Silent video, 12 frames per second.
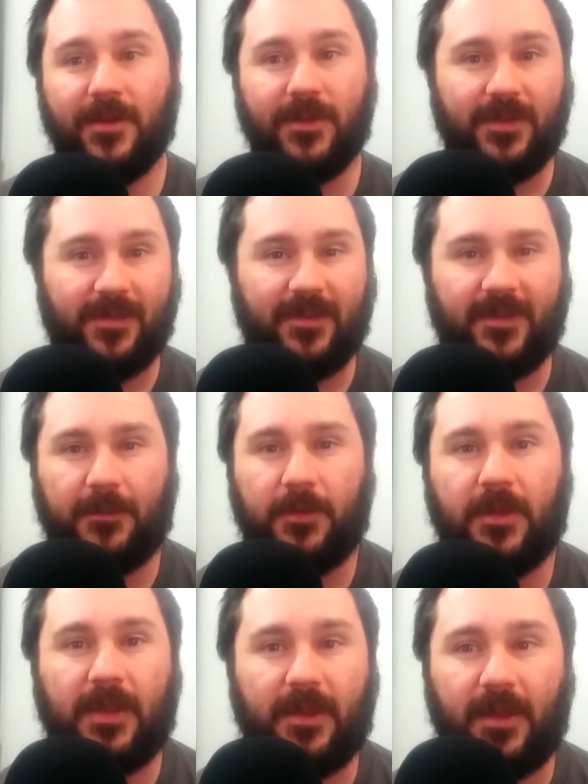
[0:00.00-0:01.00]
This is
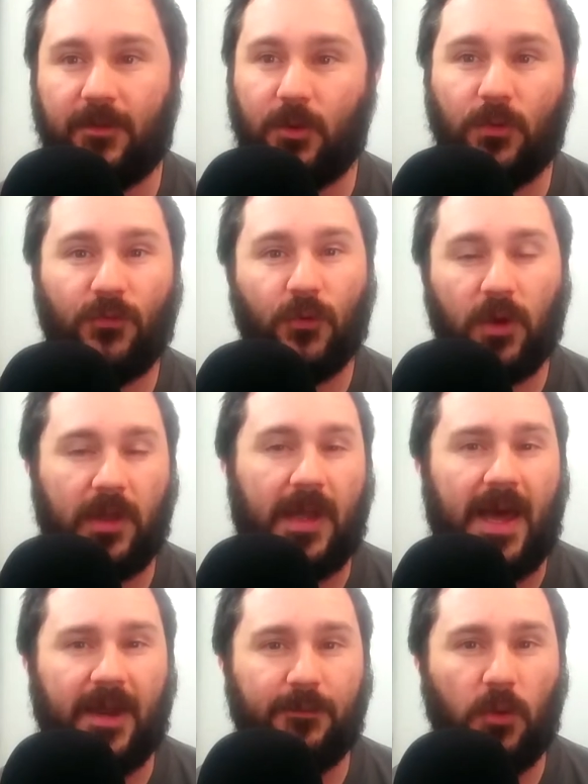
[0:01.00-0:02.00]
something that they do for a
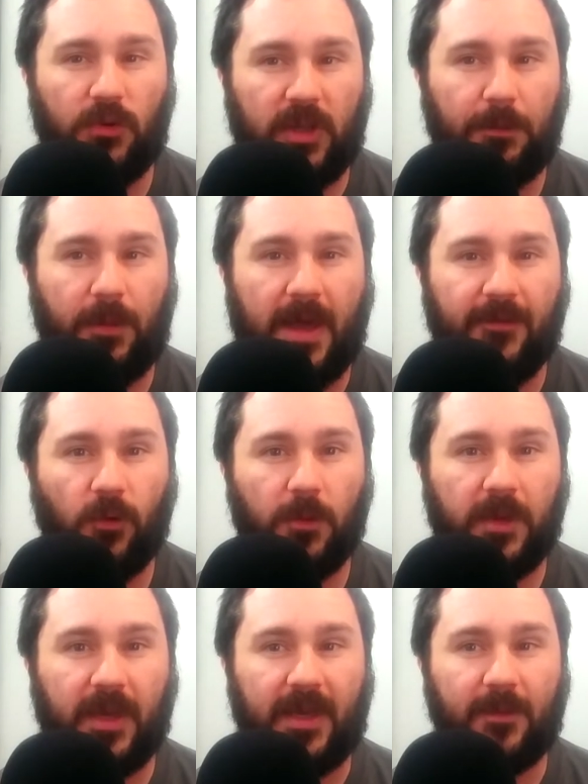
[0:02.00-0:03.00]
lot of multi-platform
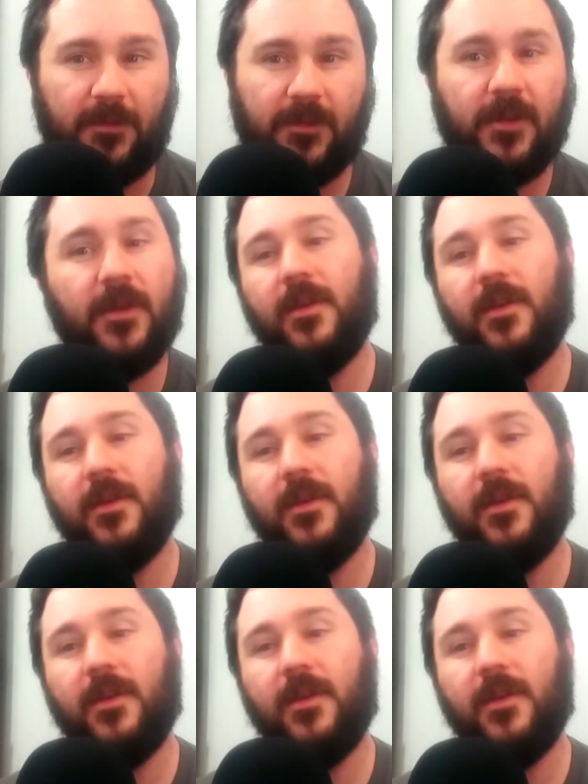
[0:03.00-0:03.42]
games.